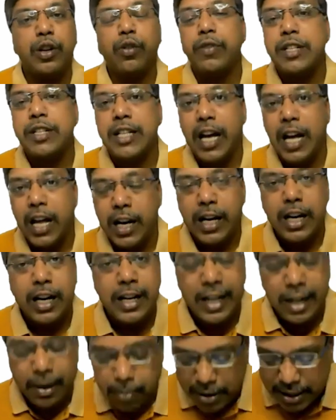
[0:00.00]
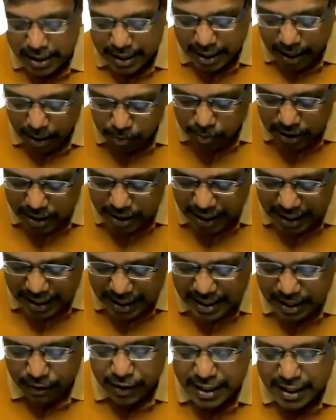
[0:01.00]
which are double steps,
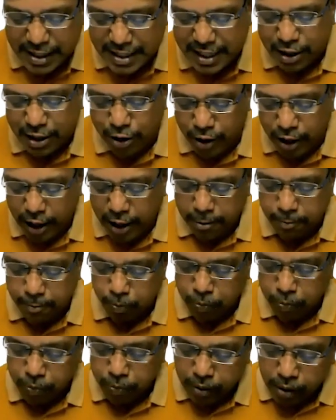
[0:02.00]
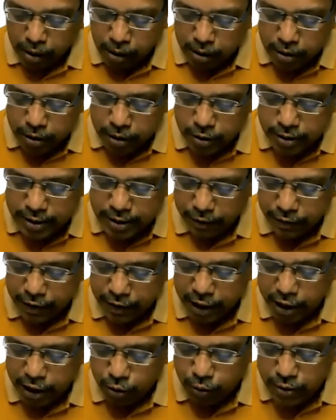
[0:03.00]
is 7C3. So 7
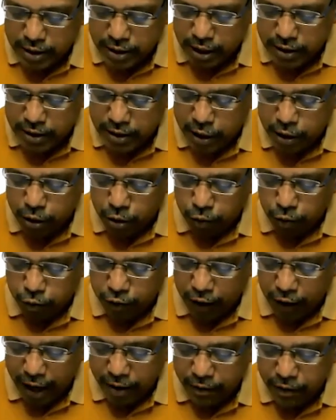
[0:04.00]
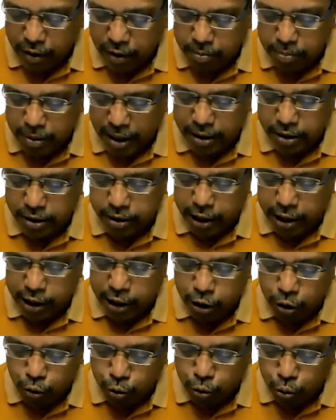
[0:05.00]
into 6 into 5 by 3
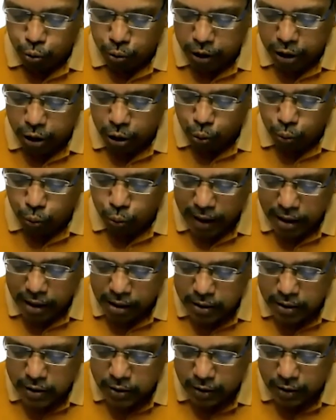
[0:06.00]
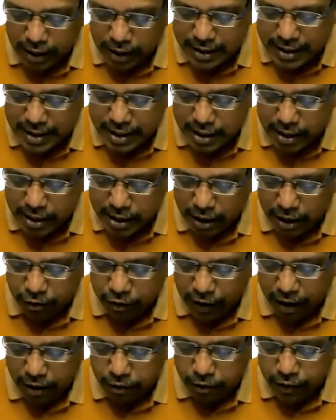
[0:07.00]
into 2 into 1. So that's
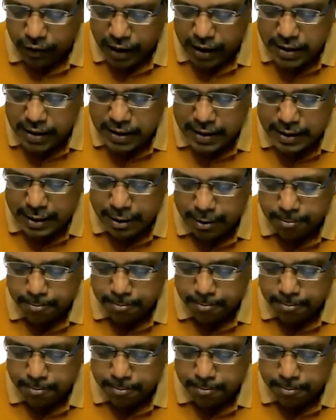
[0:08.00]
35 ways.